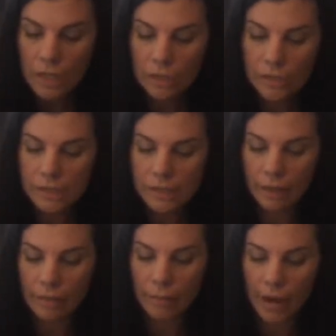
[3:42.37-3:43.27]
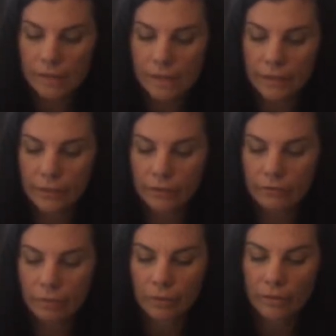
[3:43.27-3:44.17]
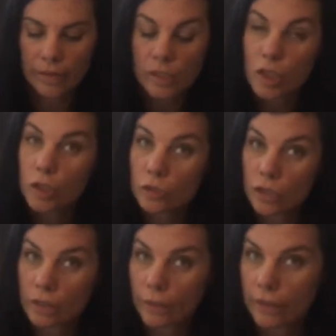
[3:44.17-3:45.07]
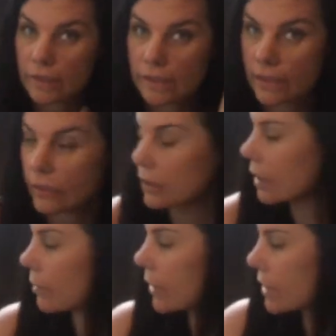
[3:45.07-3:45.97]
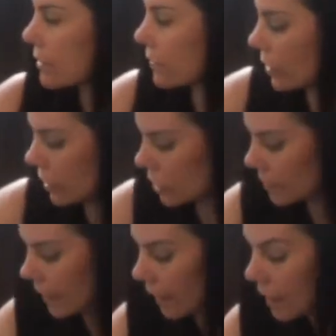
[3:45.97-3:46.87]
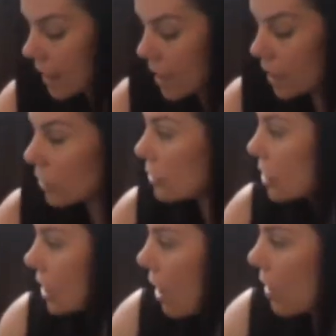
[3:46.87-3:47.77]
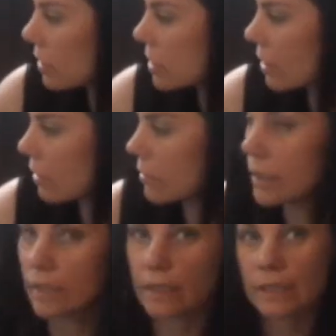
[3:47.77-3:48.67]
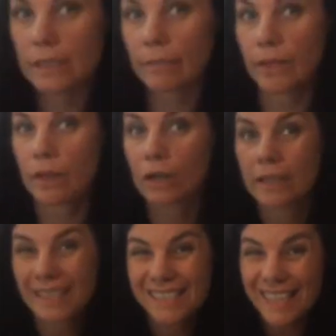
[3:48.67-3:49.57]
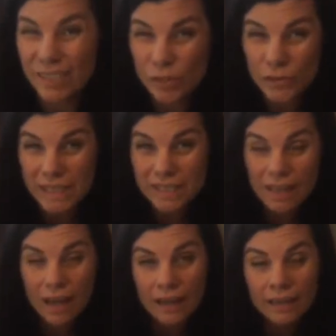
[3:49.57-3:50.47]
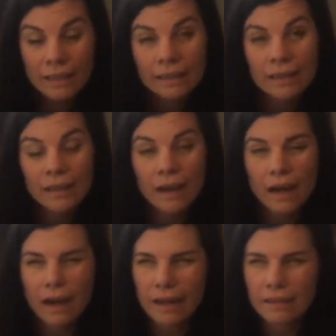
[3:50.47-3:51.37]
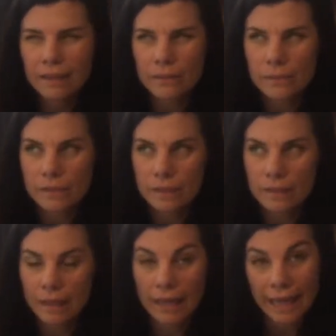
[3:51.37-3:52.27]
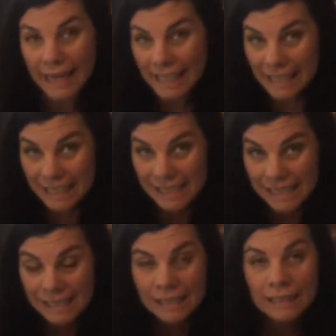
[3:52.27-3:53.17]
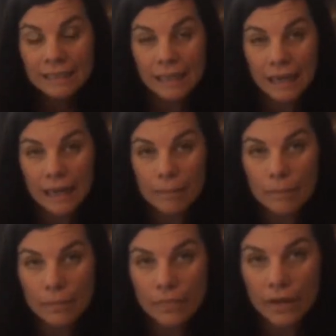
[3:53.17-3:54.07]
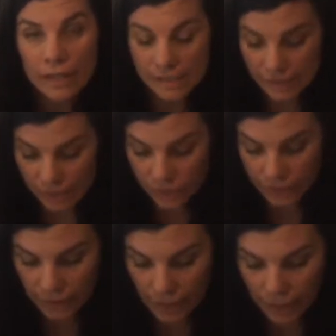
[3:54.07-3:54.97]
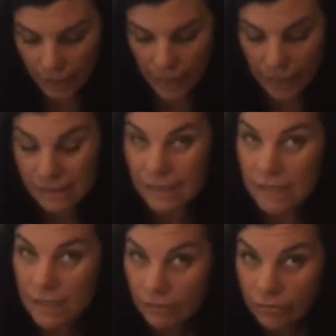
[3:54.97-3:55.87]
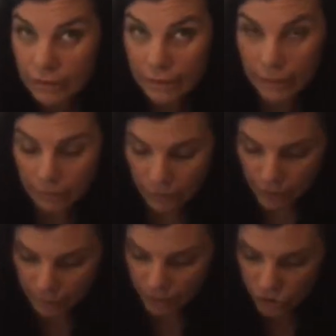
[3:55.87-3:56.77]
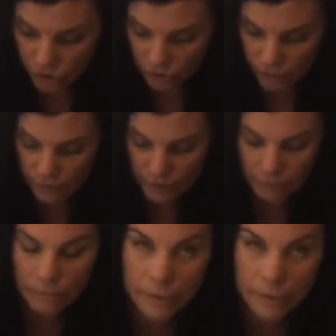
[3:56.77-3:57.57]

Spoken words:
You can see it on the back side here. You flip it over. That's usually where the serial number is for a Gucci bag. Gucci also did something called an accessories line. I think it was in the 80s. The accessory line has a different label. I'm going to show you this label.